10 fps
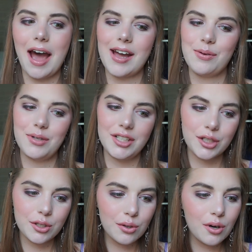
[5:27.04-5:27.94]
I really
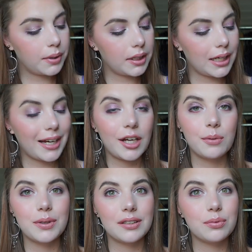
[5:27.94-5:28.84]
do, but I
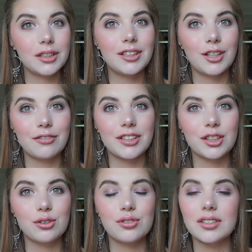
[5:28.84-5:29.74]
have been really
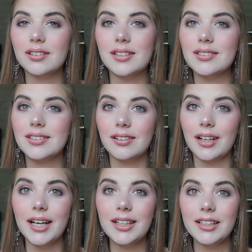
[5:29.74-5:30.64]
loving using this gel
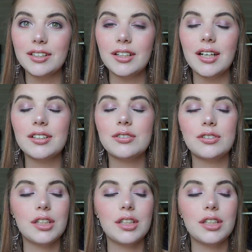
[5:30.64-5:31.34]
eyeliner.